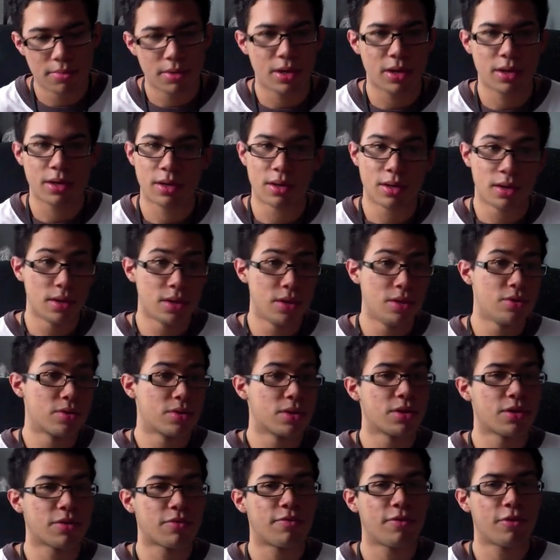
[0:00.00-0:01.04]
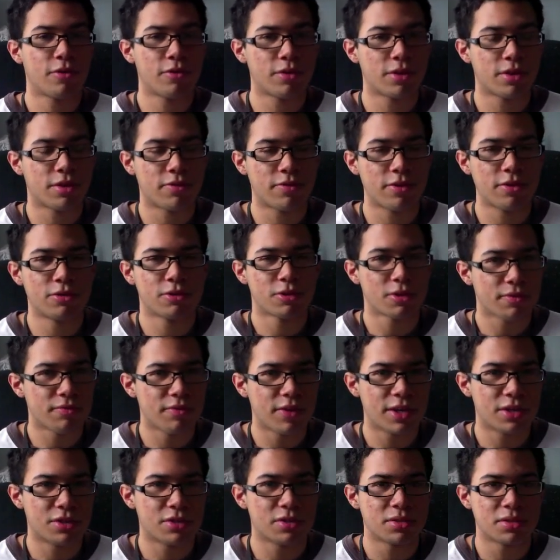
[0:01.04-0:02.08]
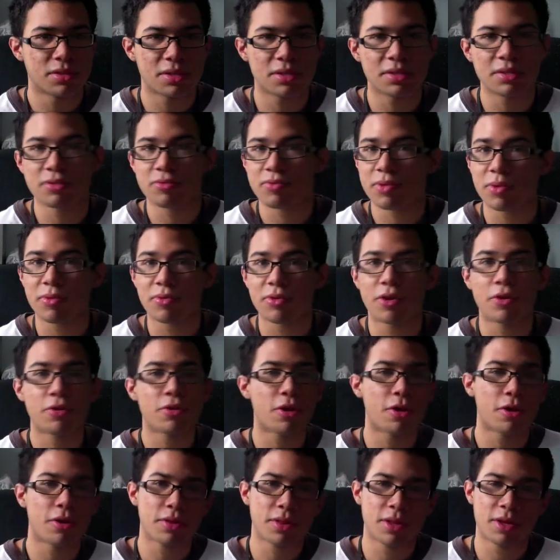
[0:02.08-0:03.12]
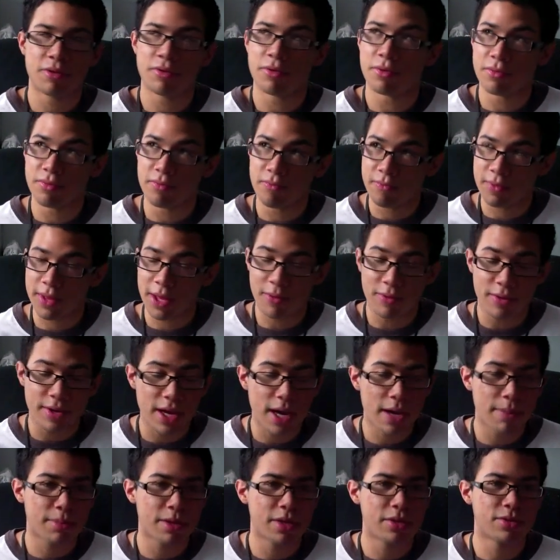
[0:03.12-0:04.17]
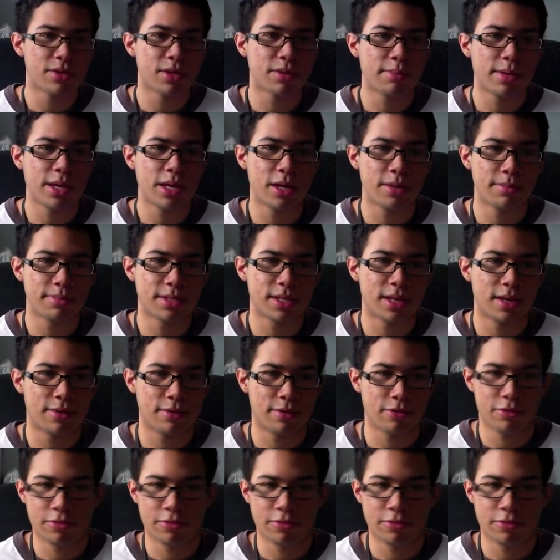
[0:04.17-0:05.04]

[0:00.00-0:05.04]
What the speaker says: but you can look forward to the future conventions, because we will no longer they will not be using meetups now.